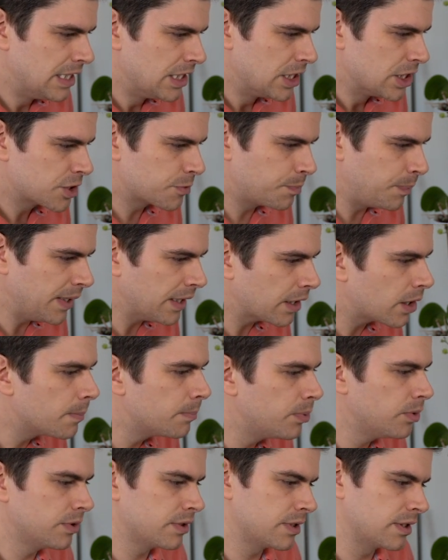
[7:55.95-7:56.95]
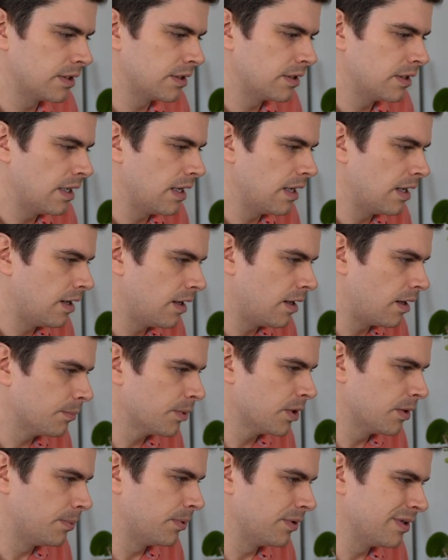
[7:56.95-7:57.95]
Spinnaker Butker. I'm
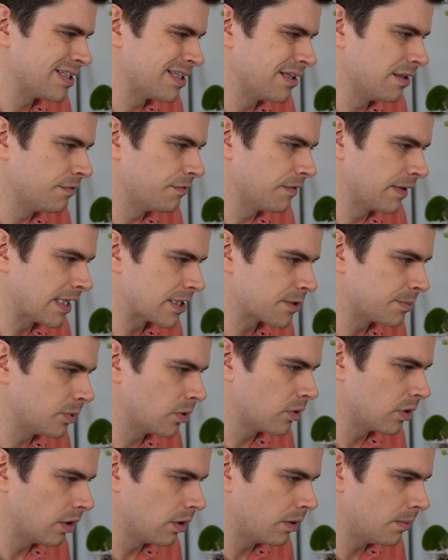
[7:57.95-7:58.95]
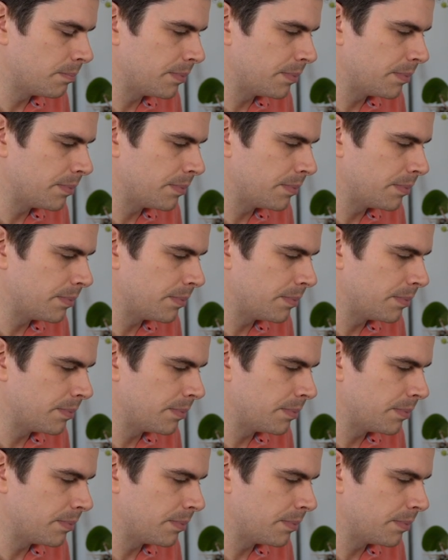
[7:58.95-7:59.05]
going to put this in the forgettable column